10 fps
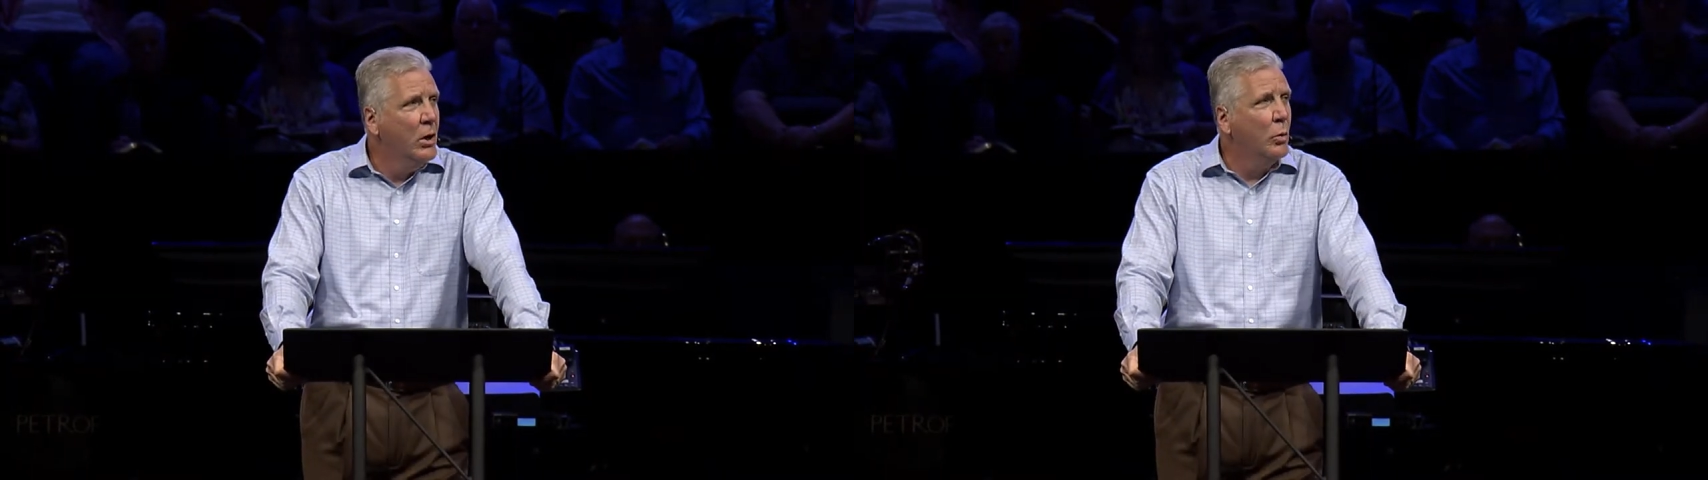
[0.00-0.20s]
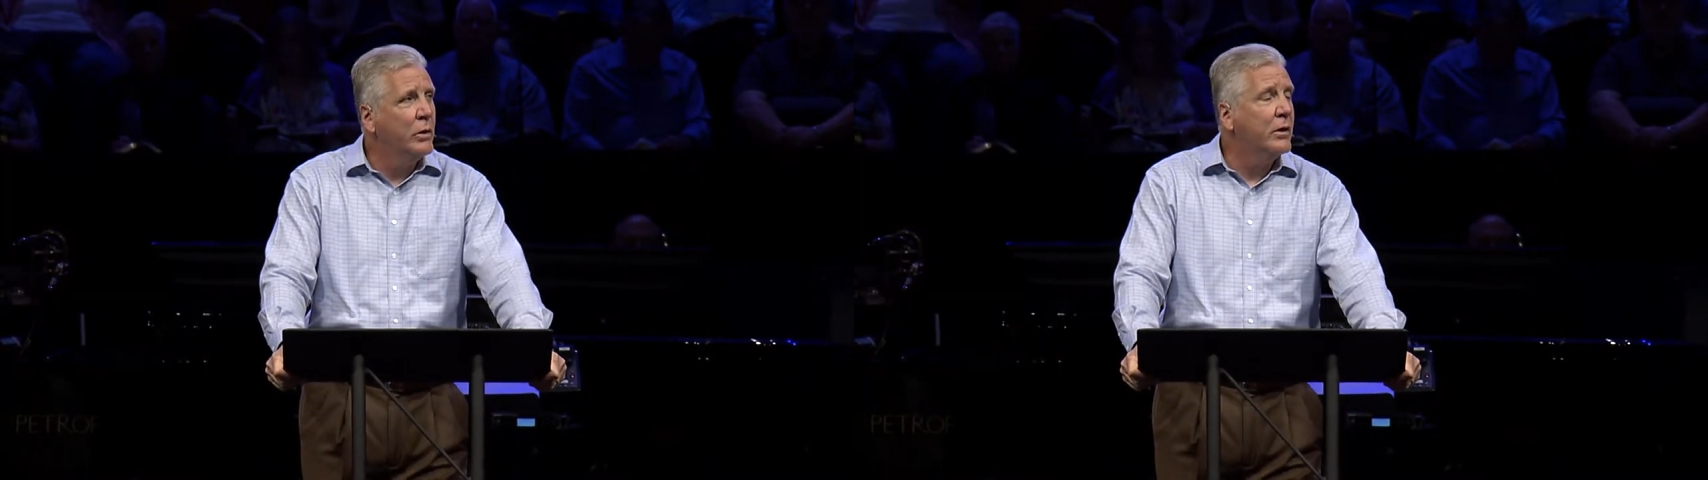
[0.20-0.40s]

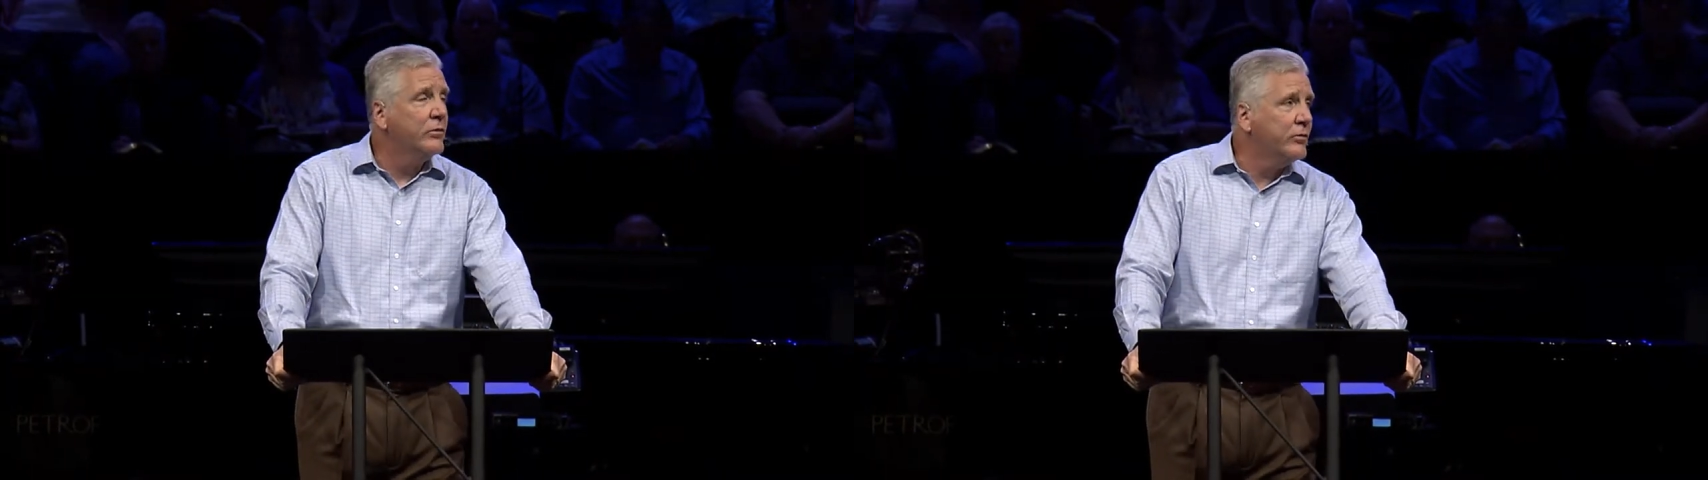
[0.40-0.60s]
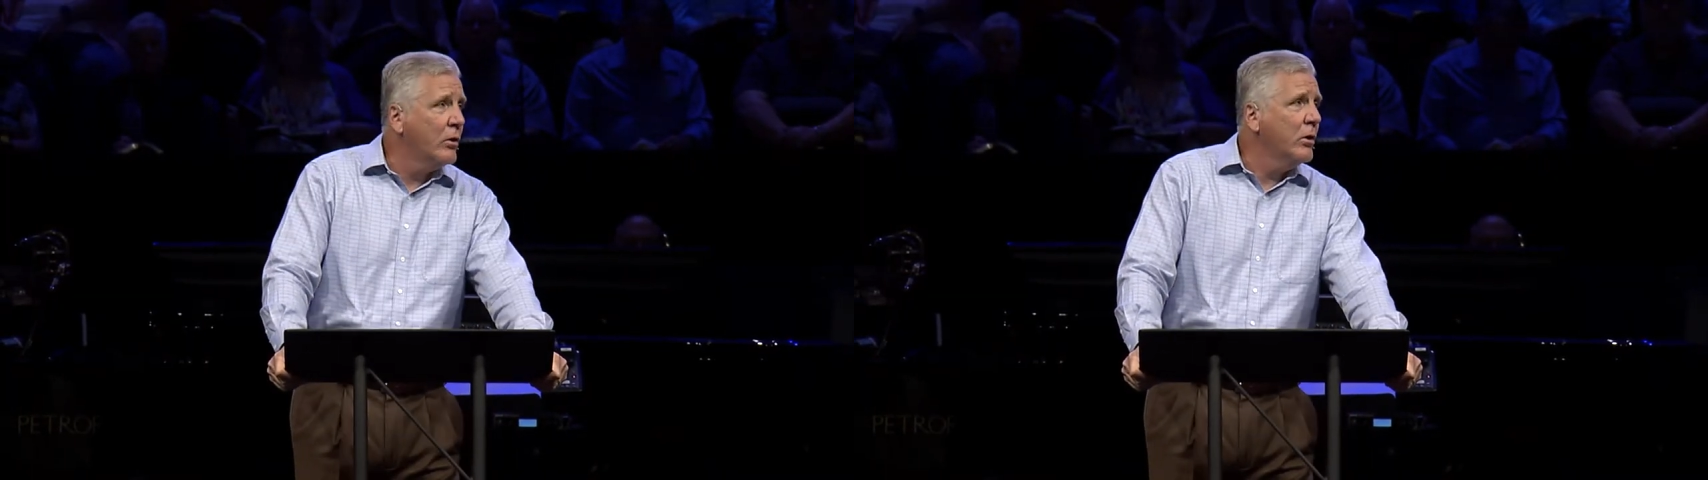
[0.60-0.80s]
would
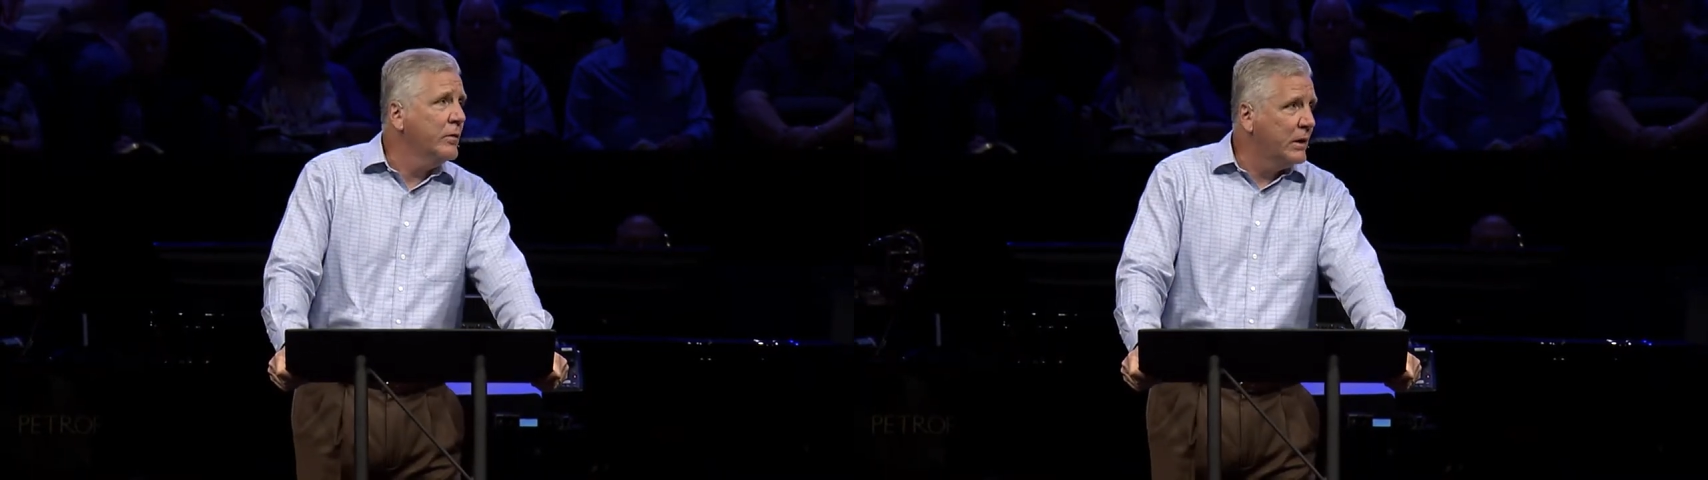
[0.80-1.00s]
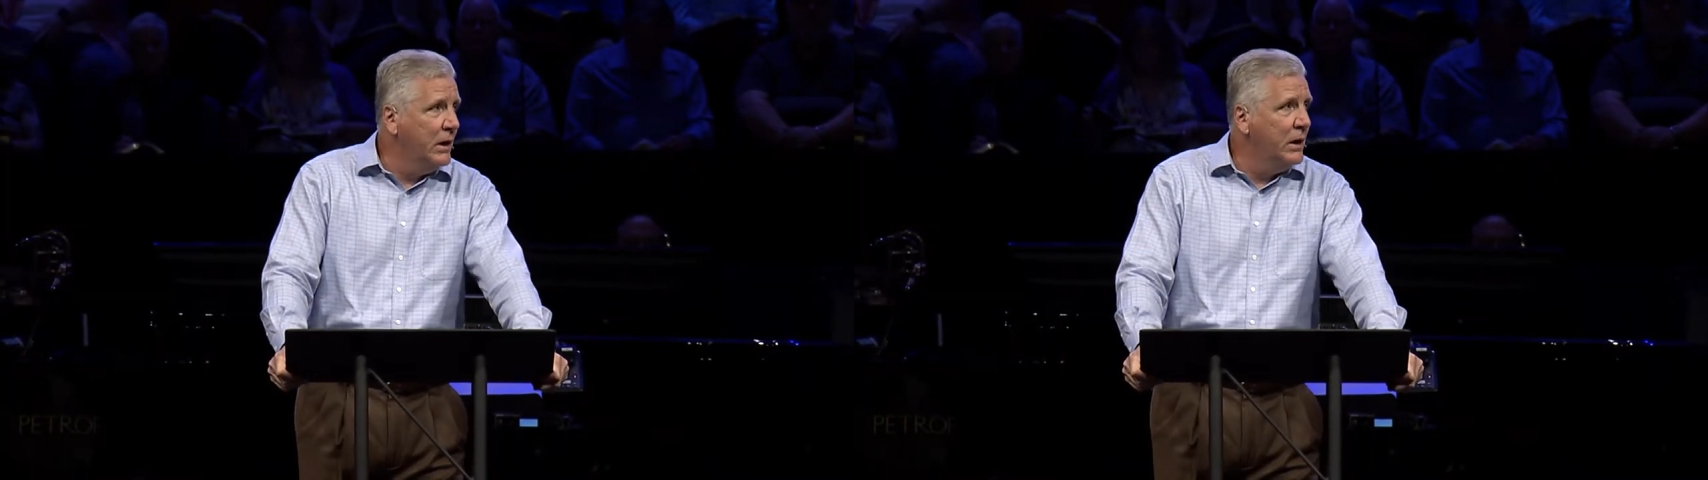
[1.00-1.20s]
concern the
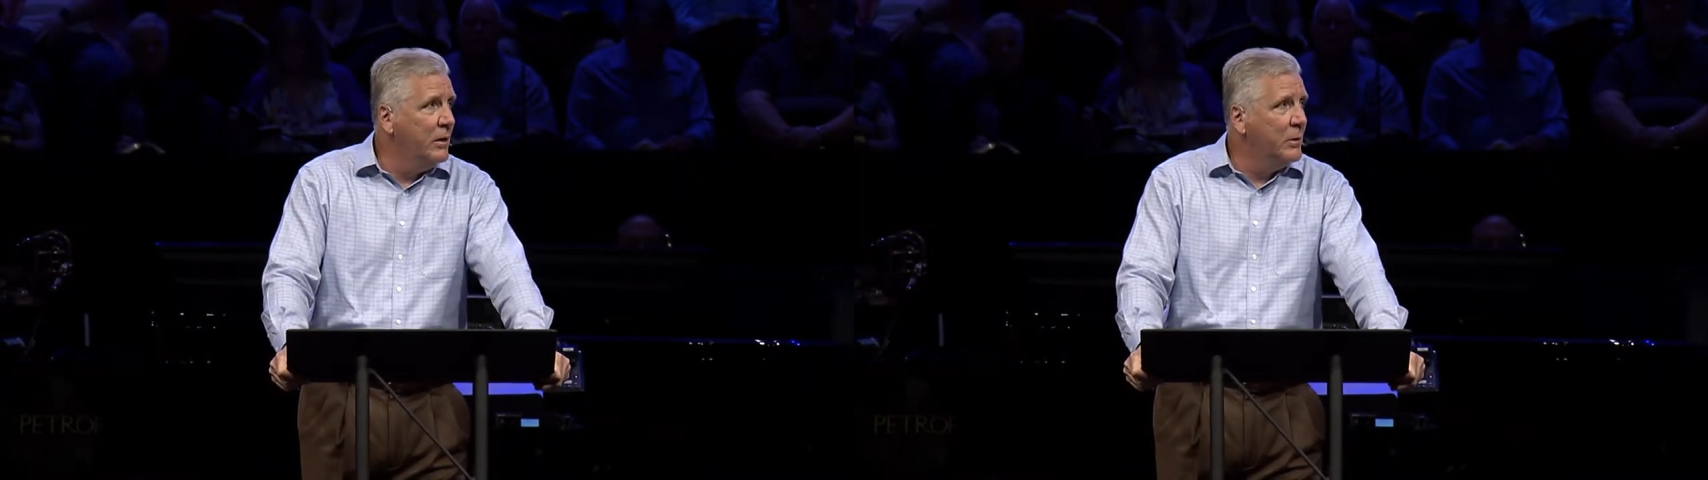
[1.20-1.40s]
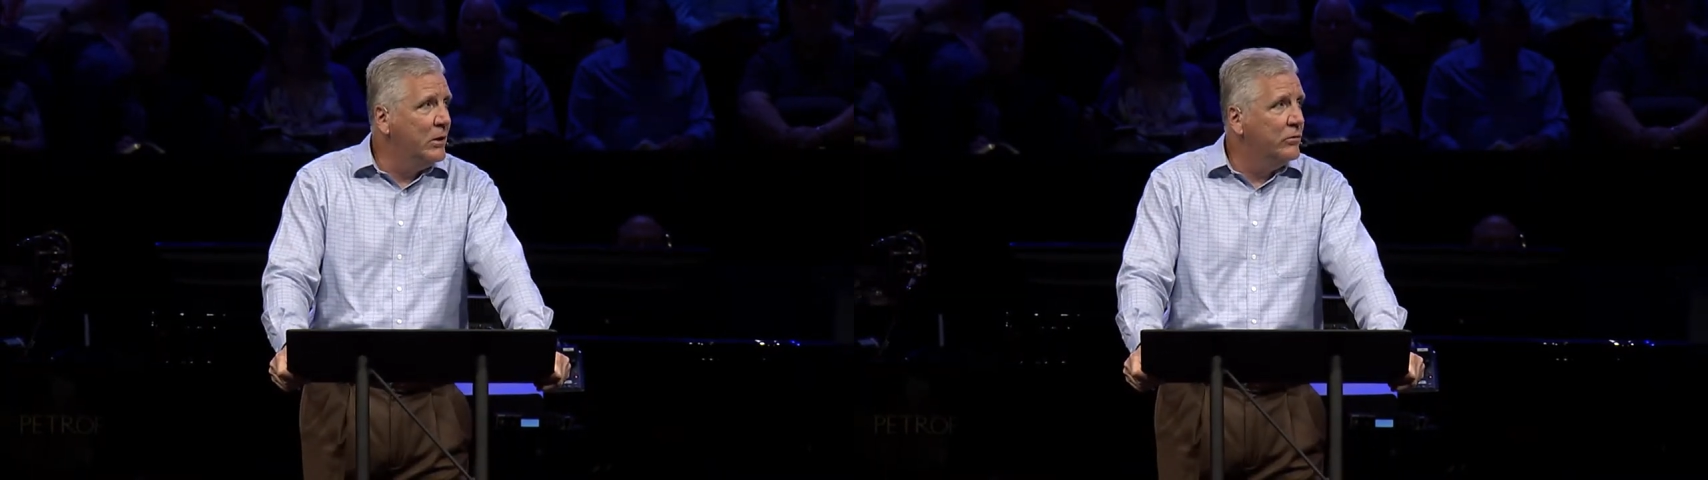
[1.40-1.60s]
king
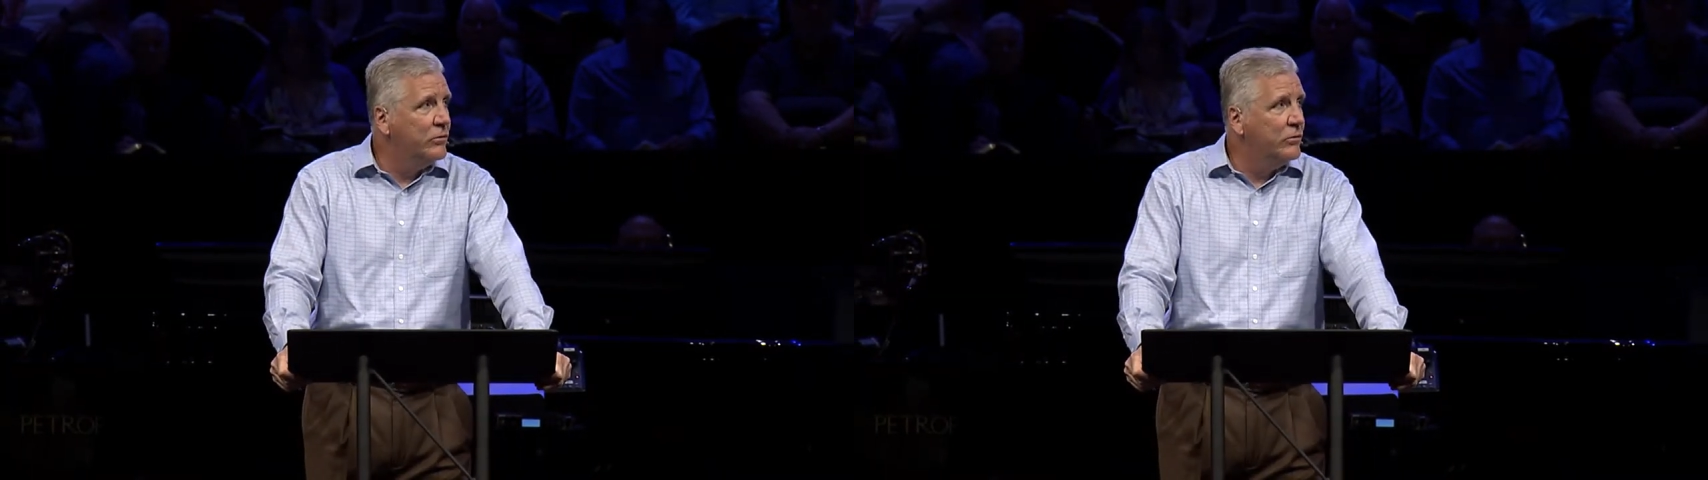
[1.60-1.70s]
because